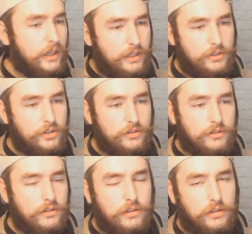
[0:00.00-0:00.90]
It's
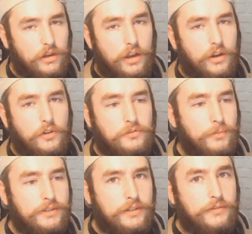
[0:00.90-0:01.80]
just a
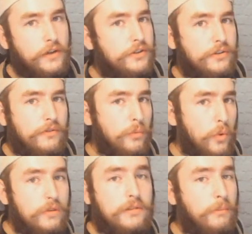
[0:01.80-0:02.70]
cosmetic version of the
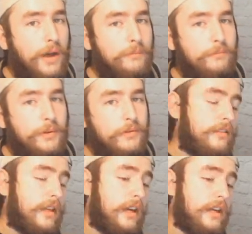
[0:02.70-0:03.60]
water pump.
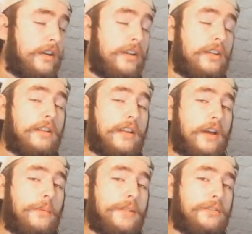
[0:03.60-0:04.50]
They're
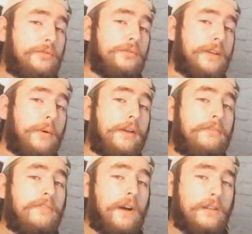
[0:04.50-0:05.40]
going to sell a
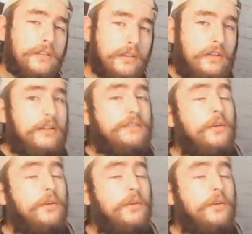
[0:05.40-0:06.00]
fertilizer